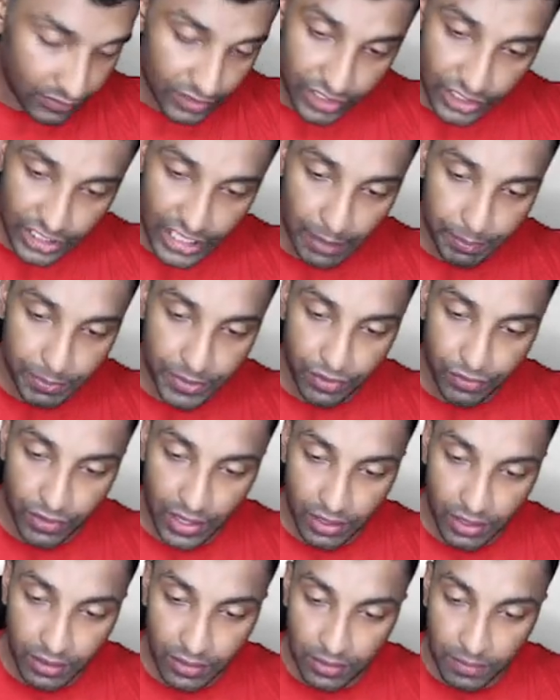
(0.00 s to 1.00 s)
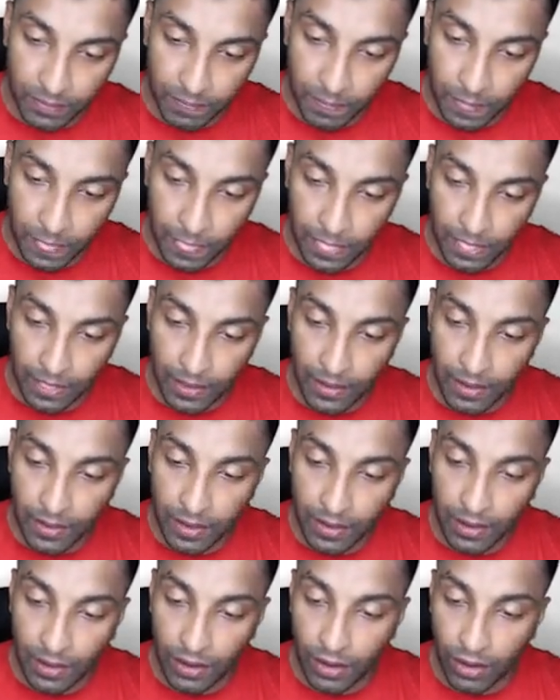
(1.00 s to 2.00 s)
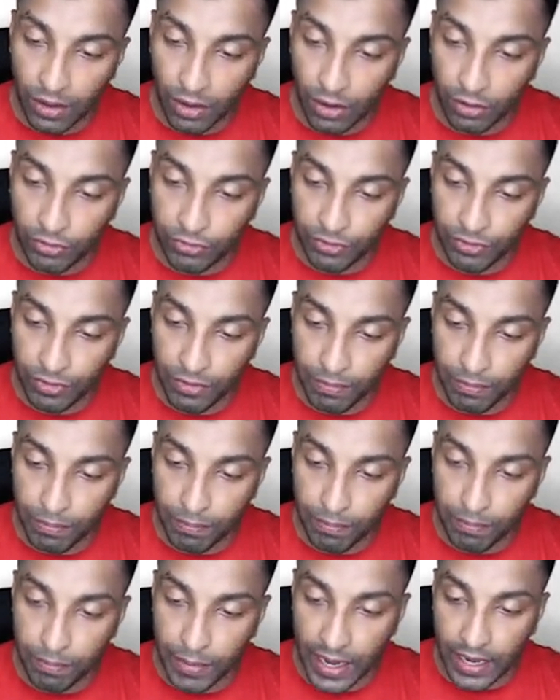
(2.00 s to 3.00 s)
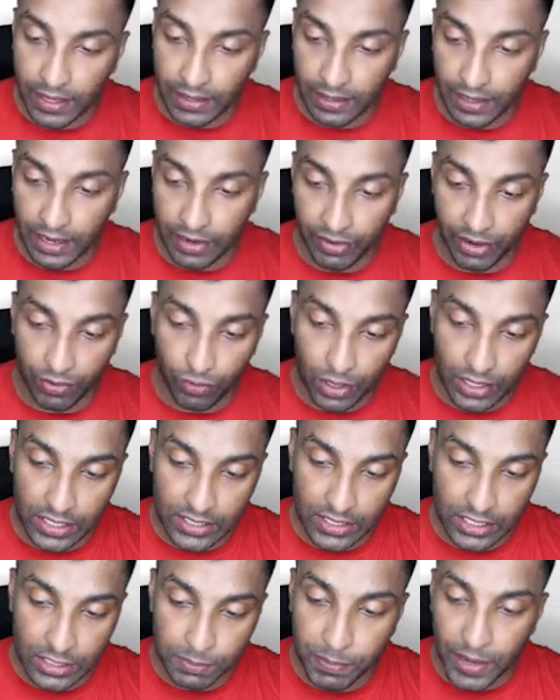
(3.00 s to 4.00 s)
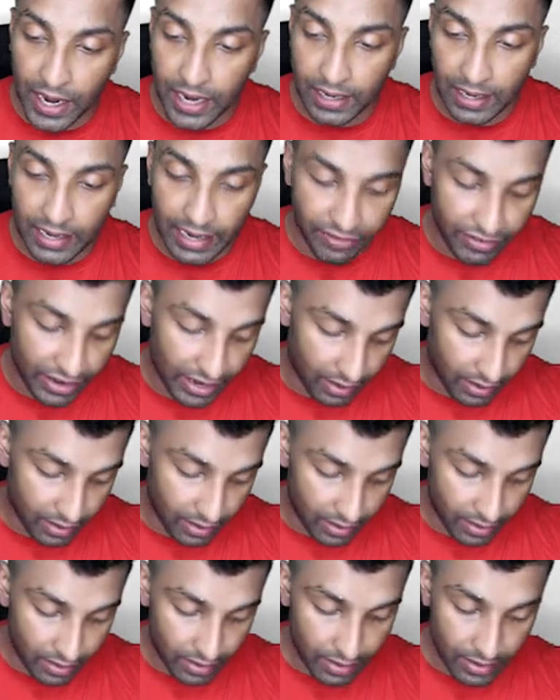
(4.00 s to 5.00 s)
Chapter 1 of part 11. What is this part 11?